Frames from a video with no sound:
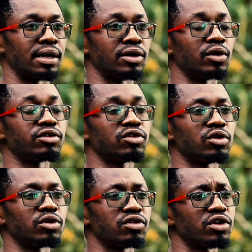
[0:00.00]
and
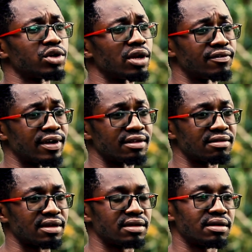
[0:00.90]
also social
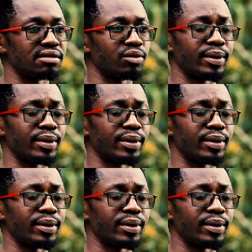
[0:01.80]
events such as